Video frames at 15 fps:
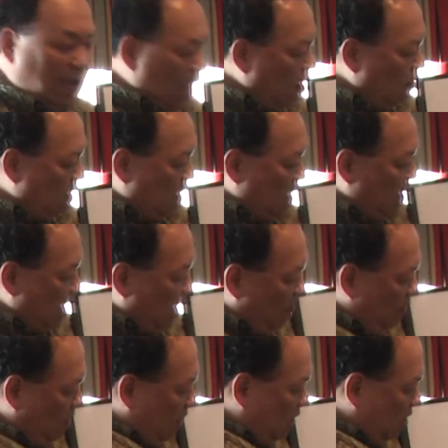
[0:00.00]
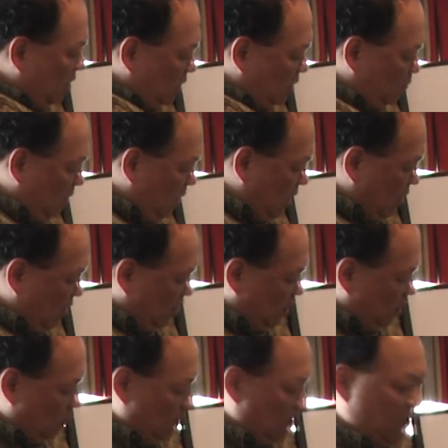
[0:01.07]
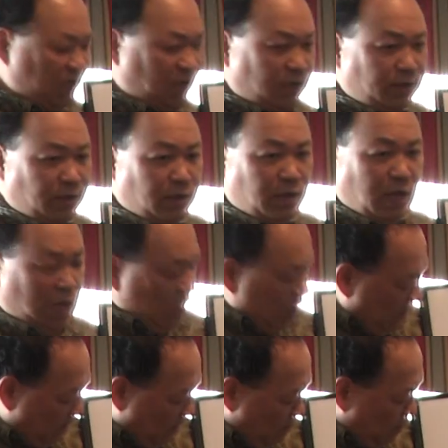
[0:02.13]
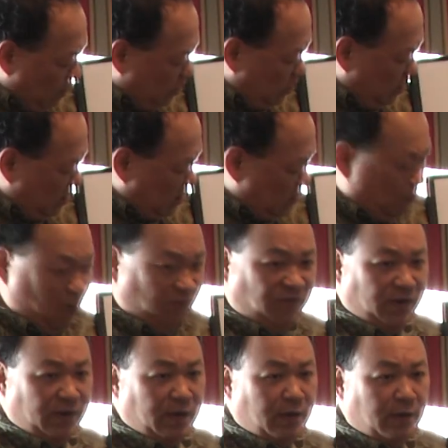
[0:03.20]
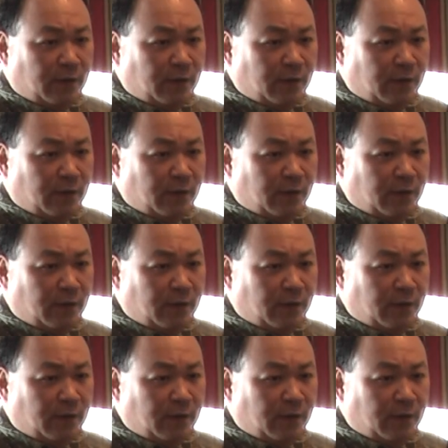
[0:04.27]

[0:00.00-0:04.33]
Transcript: how can I guarantee this one and this one is centered? If I machine this perfectly.